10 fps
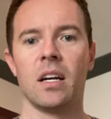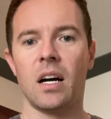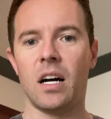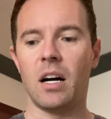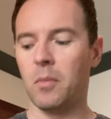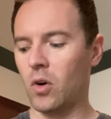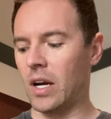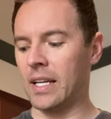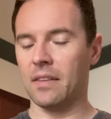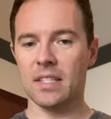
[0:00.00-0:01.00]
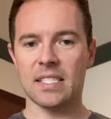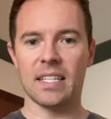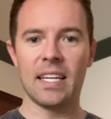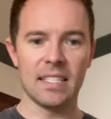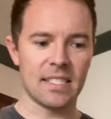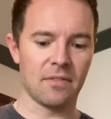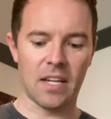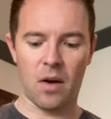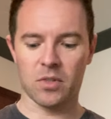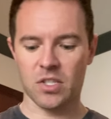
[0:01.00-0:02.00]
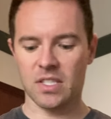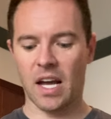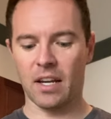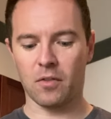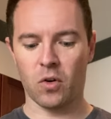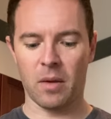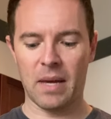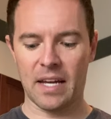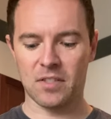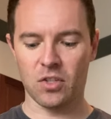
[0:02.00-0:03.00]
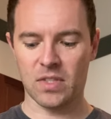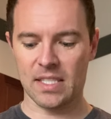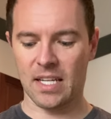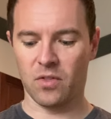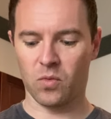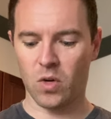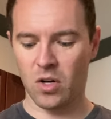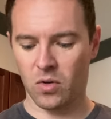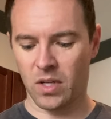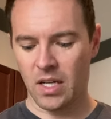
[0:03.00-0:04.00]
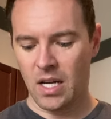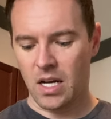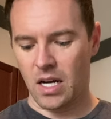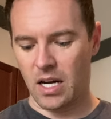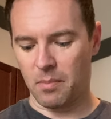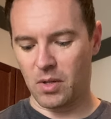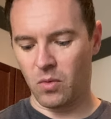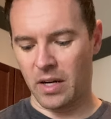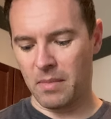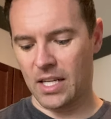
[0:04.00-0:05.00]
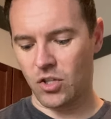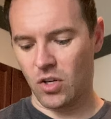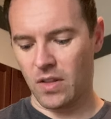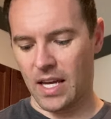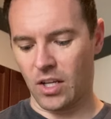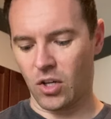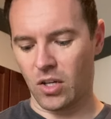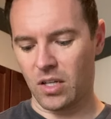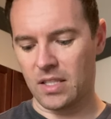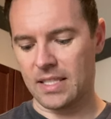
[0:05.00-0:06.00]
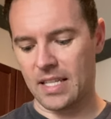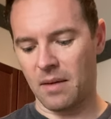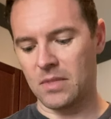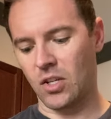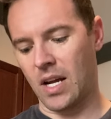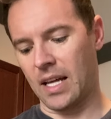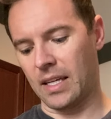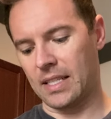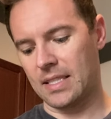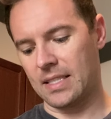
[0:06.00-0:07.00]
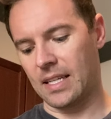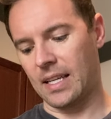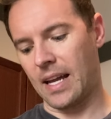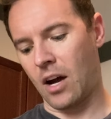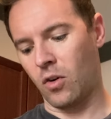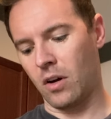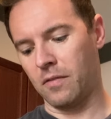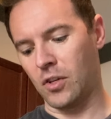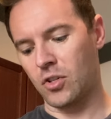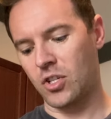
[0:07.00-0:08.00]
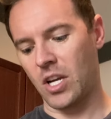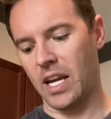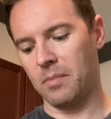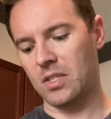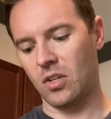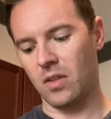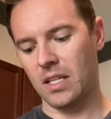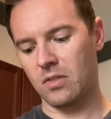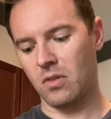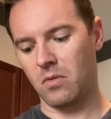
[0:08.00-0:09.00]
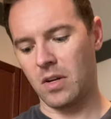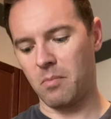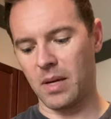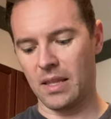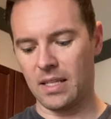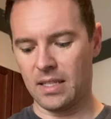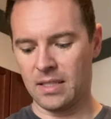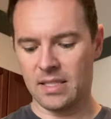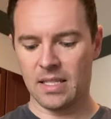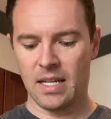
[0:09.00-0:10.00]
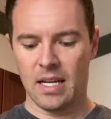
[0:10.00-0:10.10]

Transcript: or any of this adhesive yet, which is kind of cool. I may have to use it down the road. But you want to make sure that your stems are not like sticking out of your shape. So that's where I want to bend these.